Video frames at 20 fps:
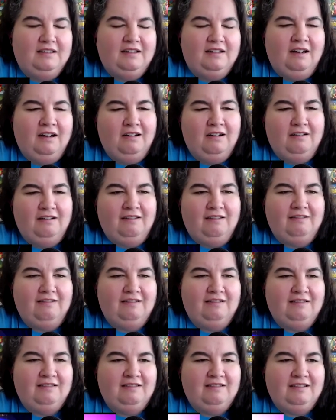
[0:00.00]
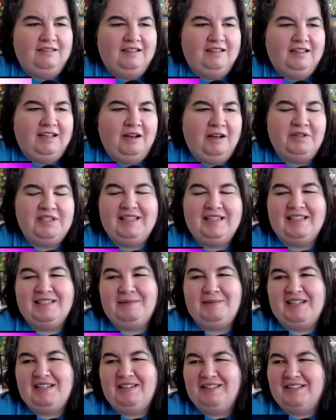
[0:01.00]
Oh, I wasn't
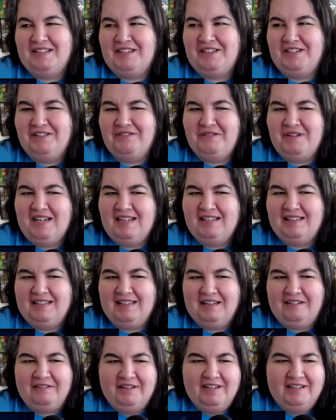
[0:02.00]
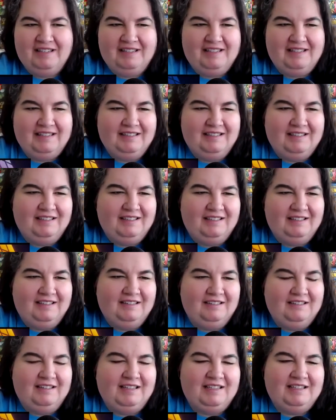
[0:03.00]
expecting this 2D sequence.
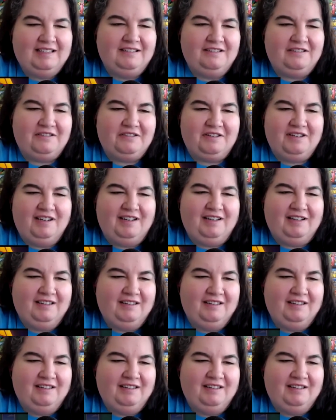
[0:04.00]
That's interesting.